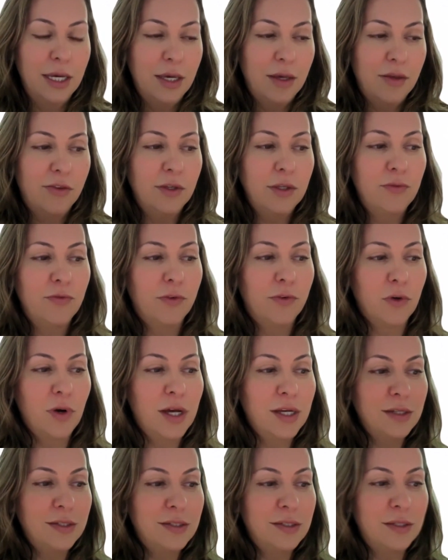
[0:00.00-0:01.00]
I think for
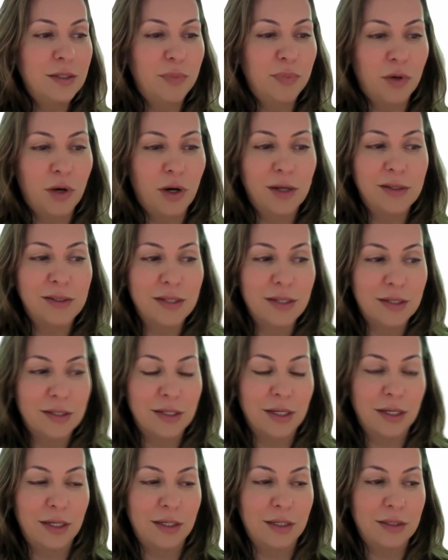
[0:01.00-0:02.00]
us, the process
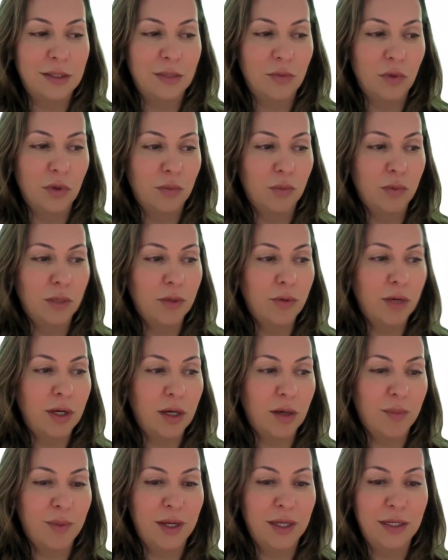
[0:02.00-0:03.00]
is, and what we
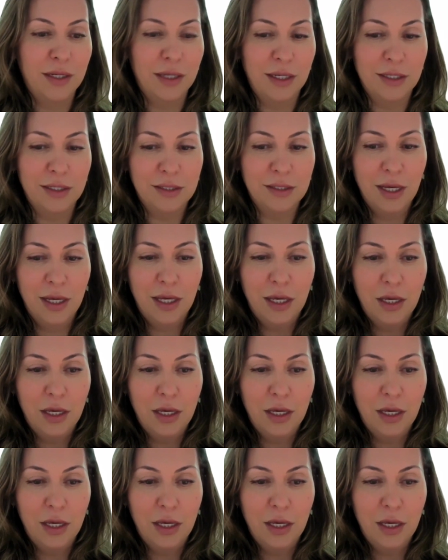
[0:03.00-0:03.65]
recommend is,